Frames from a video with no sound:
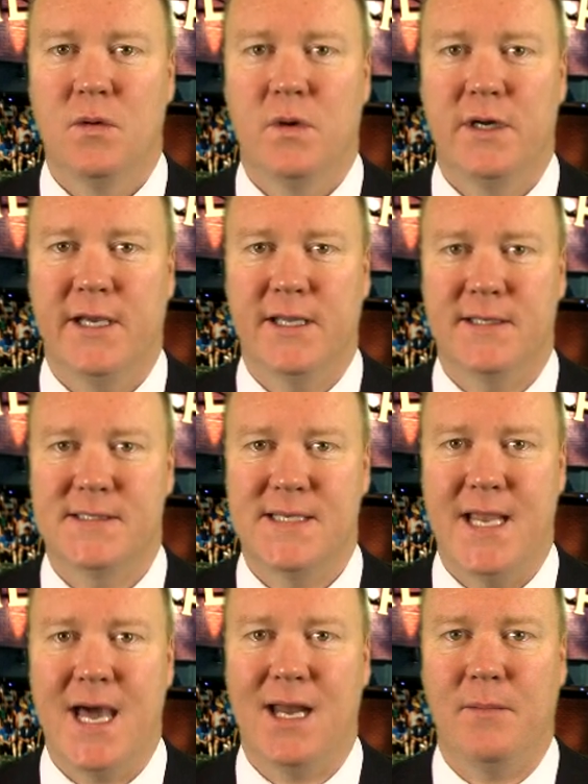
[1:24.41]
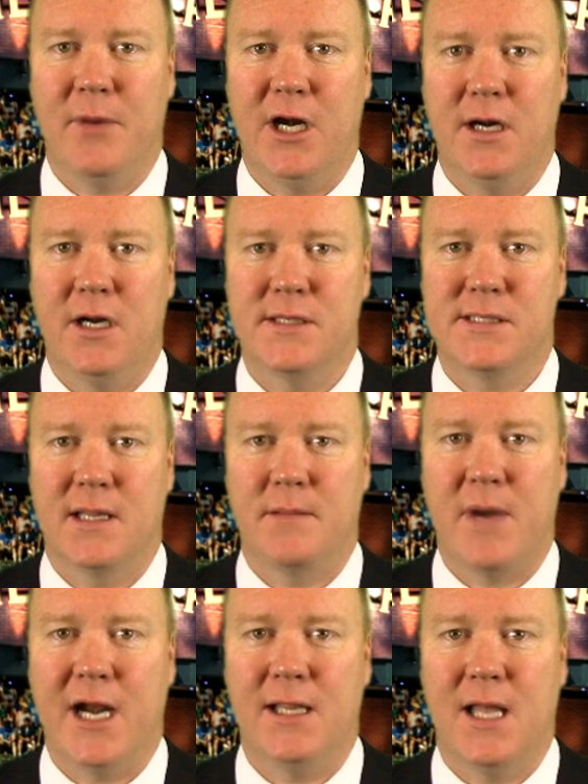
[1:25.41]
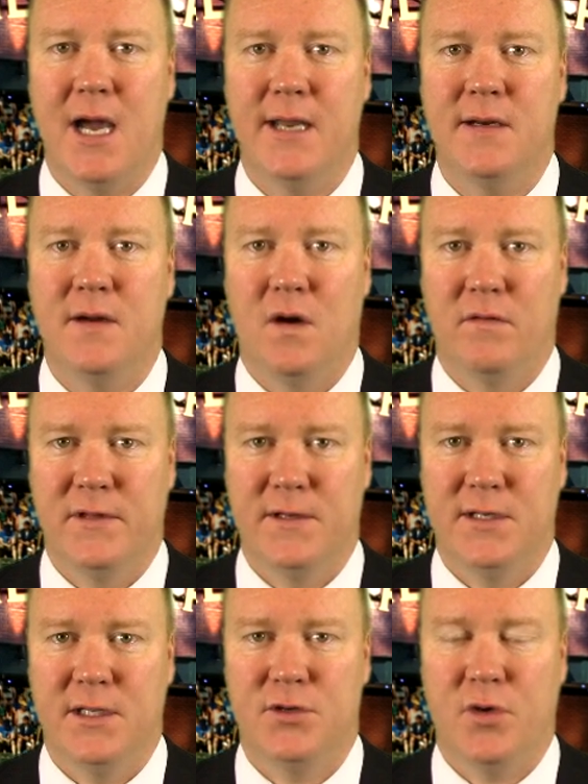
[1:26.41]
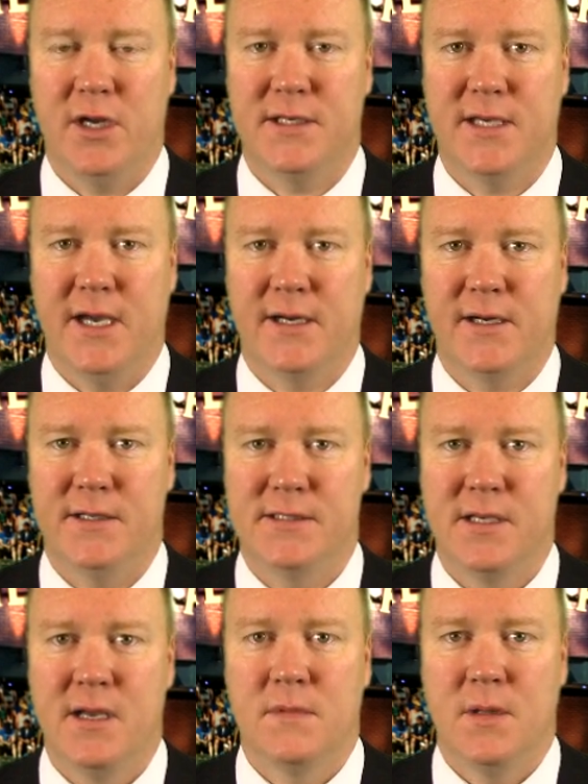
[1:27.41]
We're taking the Seattle Mariners on the money line over the Detroit Tigers.